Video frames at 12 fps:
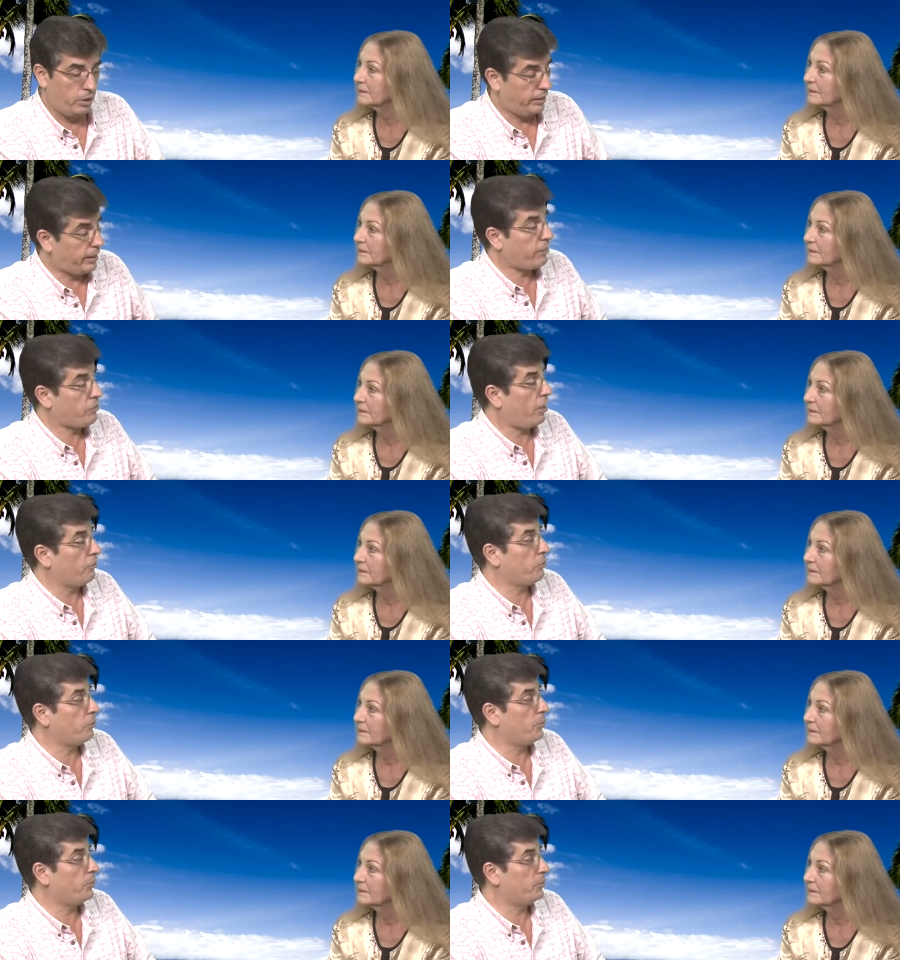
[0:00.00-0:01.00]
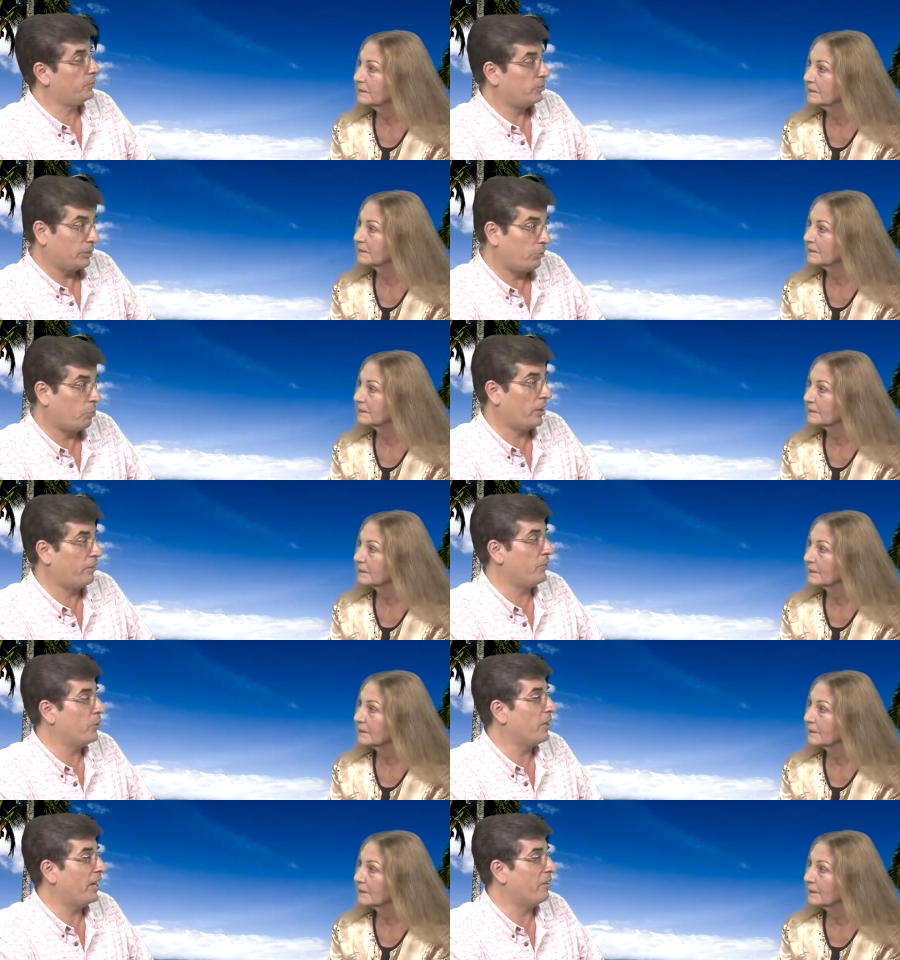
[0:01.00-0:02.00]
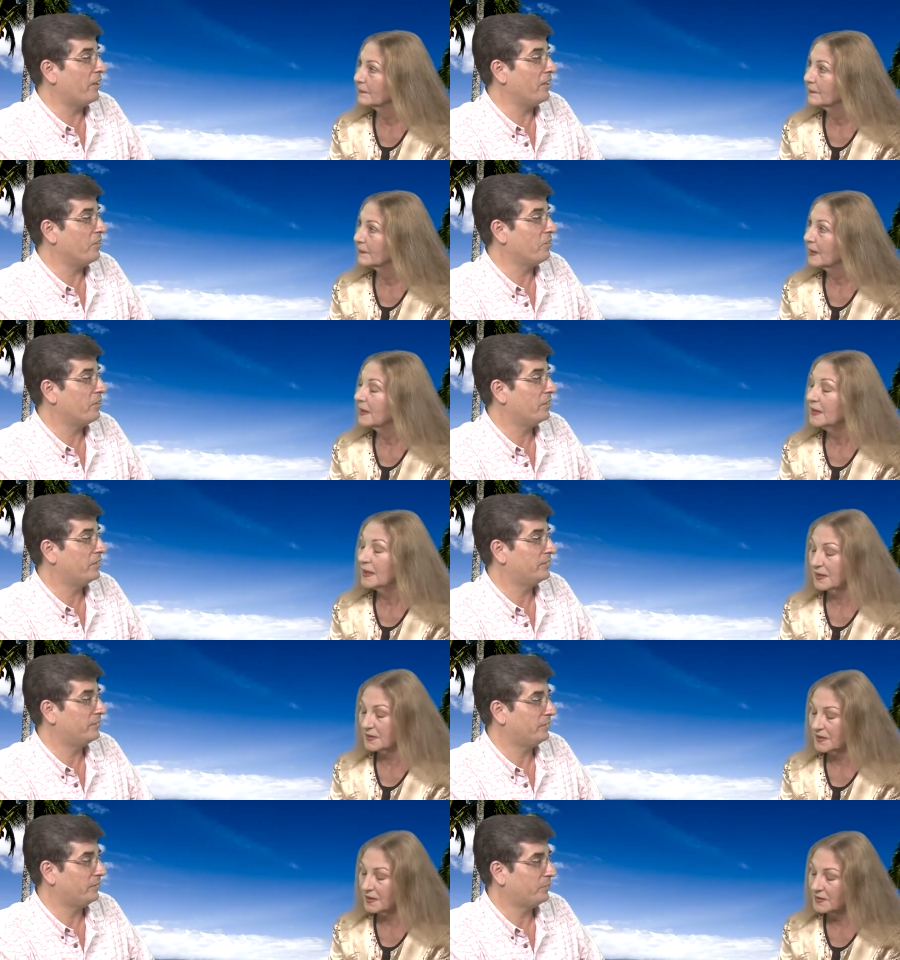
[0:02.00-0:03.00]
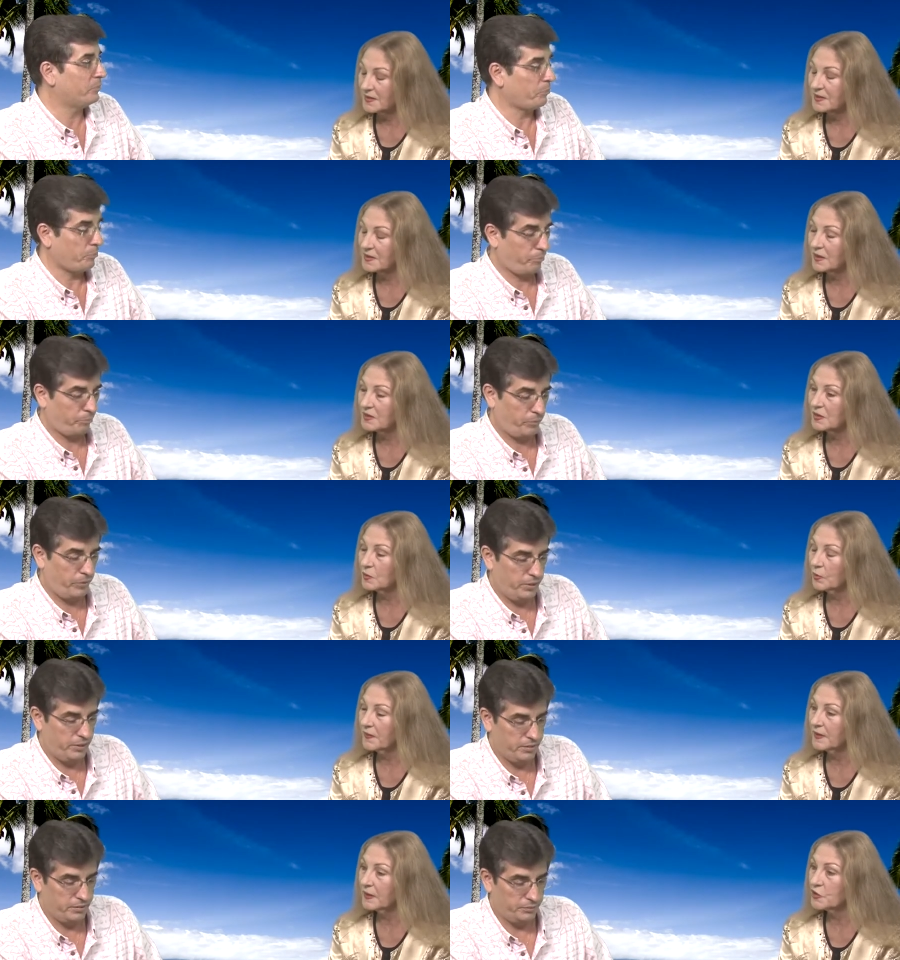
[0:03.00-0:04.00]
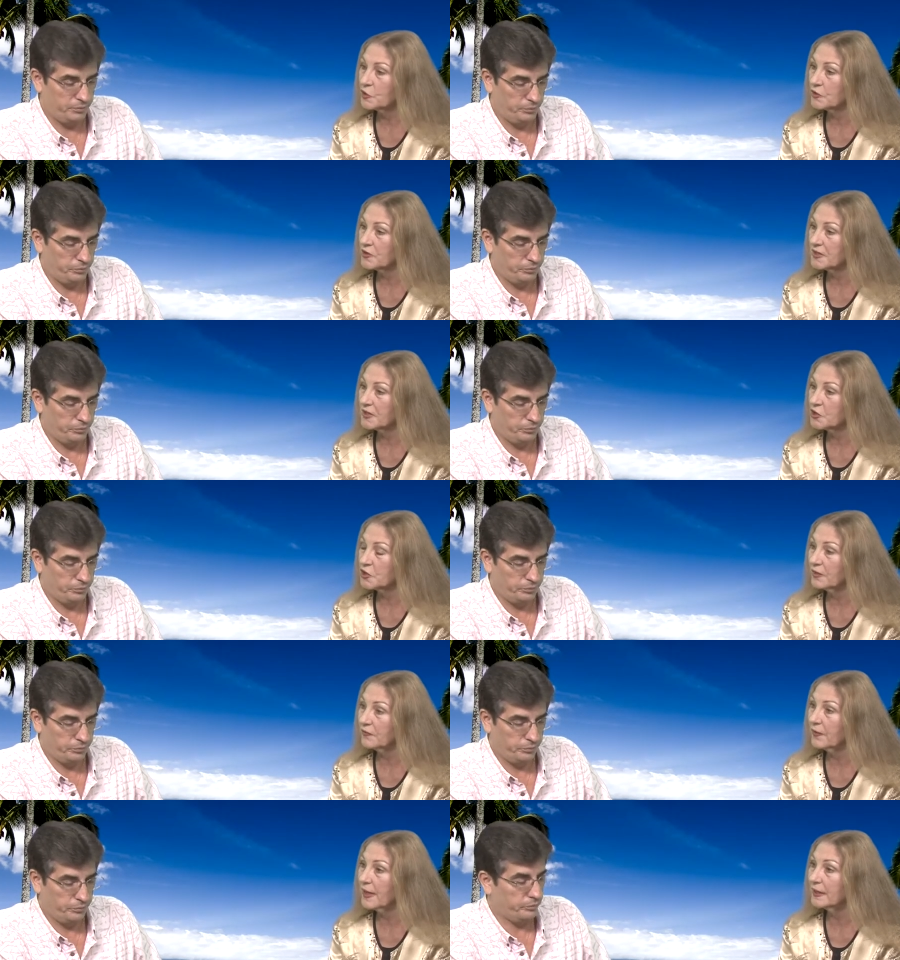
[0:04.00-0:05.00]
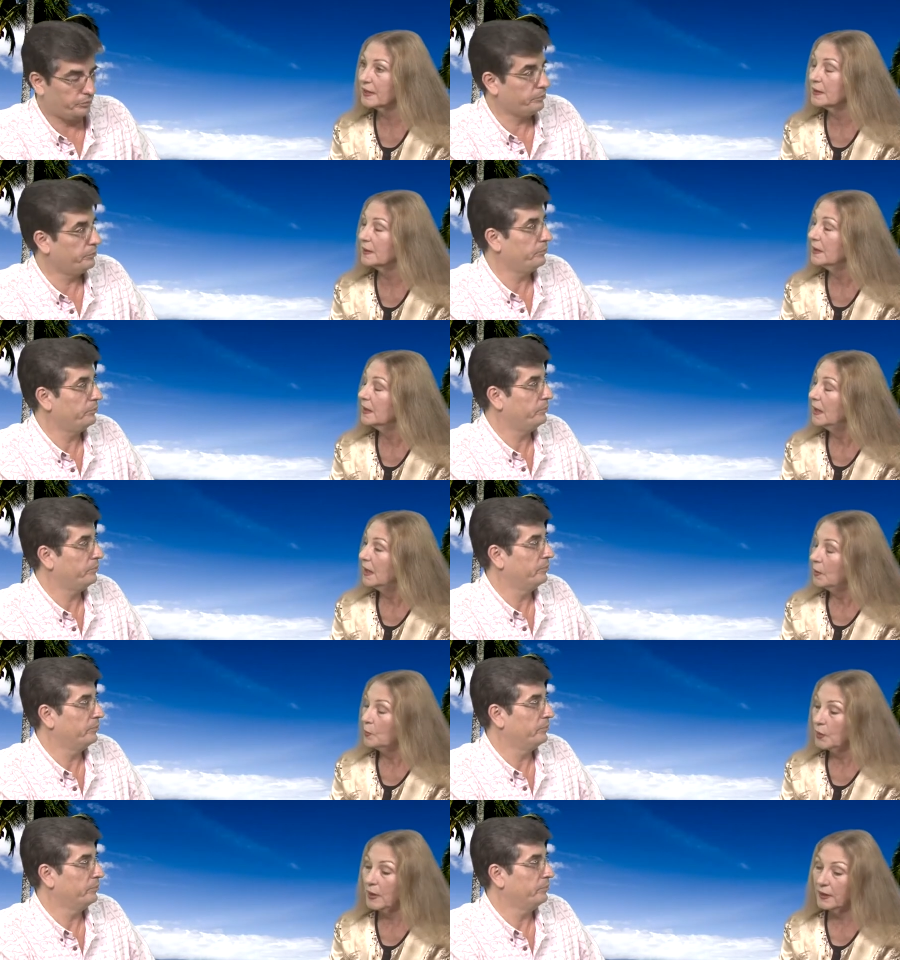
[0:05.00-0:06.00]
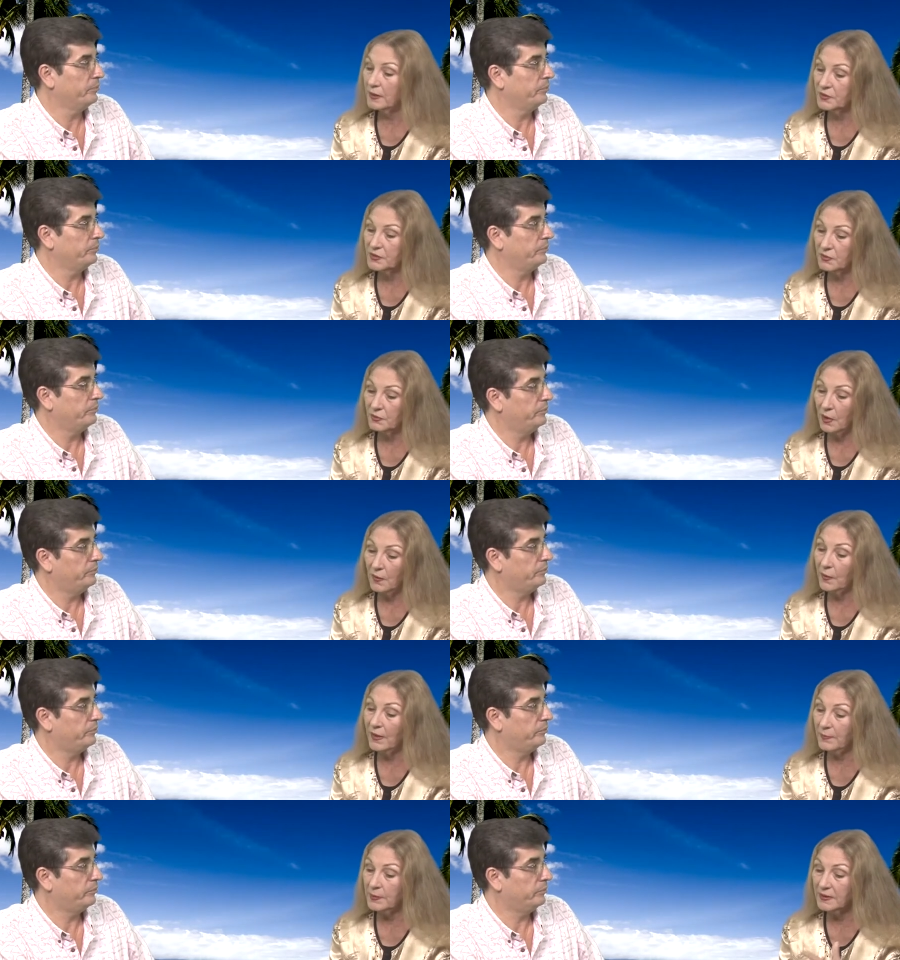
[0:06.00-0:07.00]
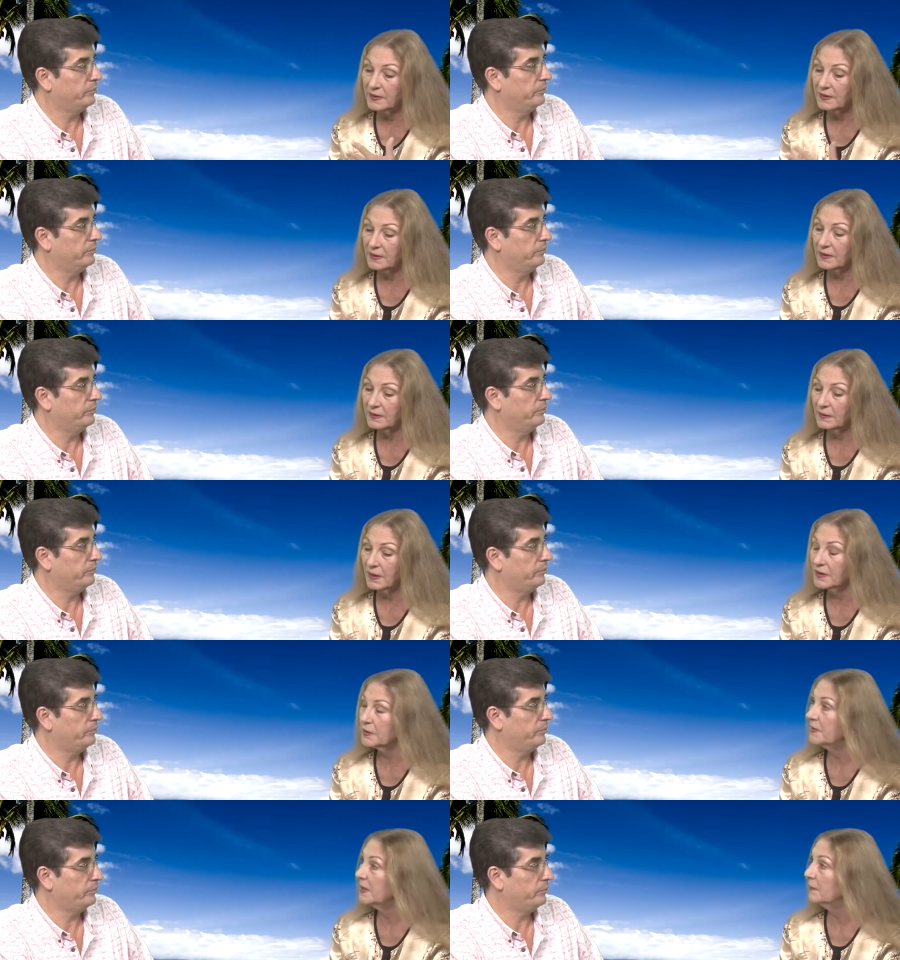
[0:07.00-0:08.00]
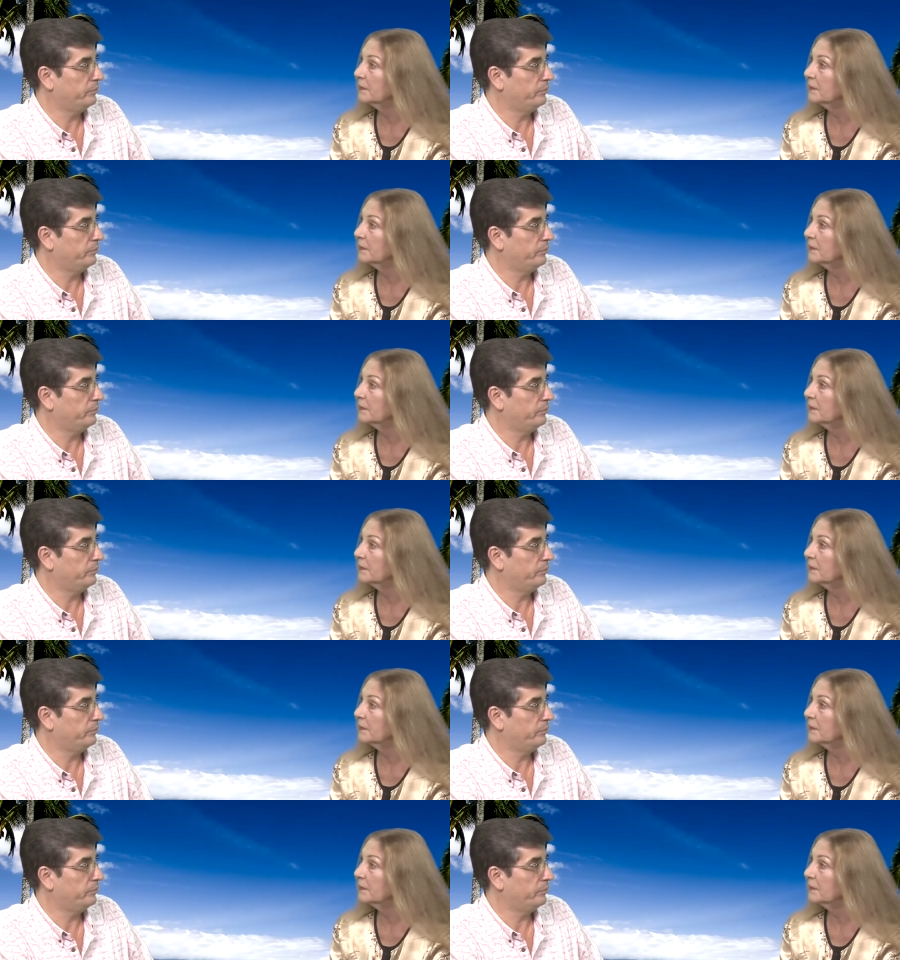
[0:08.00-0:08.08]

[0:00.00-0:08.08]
Speaker 1: that's also one of your areas.
Speaker 2: Yes, yes. It's also within our jurisdiction. And Frankly, prior to, although I've been in condominium